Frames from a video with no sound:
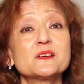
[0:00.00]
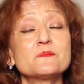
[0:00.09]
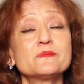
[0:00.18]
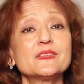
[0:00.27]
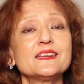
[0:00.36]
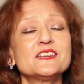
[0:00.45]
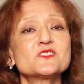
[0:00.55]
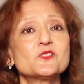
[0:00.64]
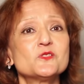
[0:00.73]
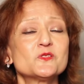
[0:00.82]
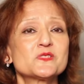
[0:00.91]
them. They need
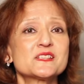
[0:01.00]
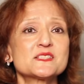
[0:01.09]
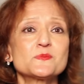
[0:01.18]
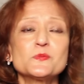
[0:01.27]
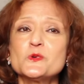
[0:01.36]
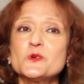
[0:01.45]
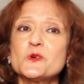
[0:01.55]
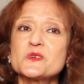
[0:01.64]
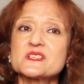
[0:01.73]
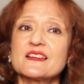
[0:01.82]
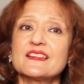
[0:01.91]
all the
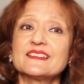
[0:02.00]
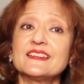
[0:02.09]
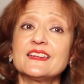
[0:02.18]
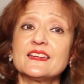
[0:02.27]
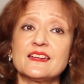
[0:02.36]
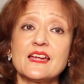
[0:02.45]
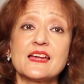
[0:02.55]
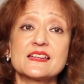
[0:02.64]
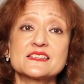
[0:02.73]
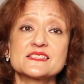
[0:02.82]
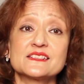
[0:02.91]
support they can
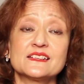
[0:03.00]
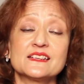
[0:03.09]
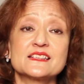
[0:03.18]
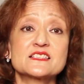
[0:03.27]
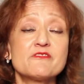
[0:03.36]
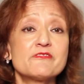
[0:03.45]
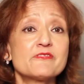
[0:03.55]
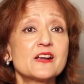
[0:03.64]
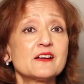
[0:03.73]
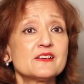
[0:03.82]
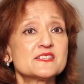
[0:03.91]
get. It's a
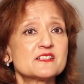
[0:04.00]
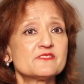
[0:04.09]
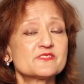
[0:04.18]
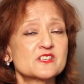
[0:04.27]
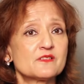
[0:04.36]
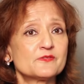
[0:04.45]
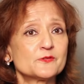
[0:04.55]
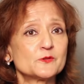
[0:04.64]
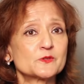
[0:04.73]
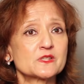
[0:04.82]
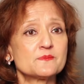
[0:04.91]
very tough time
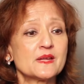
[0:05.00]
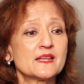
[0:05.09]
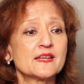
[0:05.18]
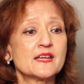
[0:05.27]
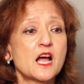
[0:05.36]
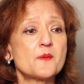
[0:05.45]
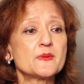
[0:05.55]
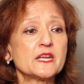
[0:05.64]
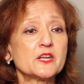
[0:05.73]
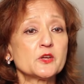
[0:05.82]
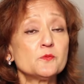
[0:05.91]
for them. I
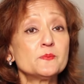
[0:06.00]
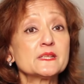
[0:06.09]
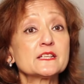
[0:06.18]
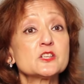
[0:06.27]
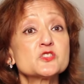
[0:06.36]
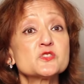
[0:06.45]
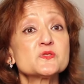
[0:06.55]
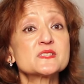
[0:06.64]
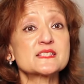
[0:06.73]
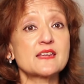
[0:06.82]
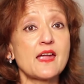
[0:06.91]
mean, it could be that you're too
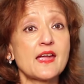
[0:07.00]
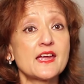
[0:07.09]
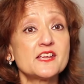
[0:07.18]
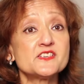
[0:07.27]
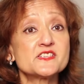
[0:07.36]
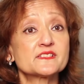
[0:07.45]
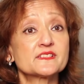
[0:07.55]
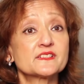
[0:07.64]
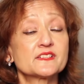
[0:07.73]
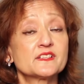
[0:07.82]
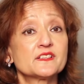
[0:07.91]
scared
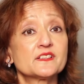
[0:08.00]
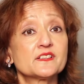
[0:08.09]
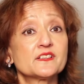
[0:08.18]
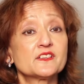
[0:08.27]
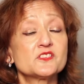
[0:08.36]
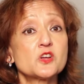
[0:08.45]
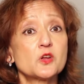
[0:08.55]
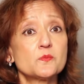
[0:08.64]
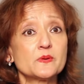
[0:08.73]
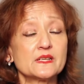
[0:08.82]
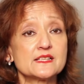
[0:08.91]
to
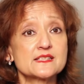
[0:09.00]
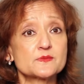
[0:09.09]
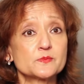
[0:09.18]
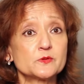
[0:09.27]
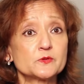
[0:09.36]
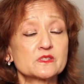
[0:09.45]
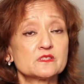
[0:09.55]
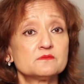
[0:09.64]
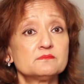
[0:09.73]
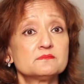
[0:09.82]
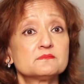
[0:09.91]
openly support
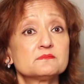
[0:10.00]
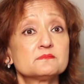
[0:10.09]
them,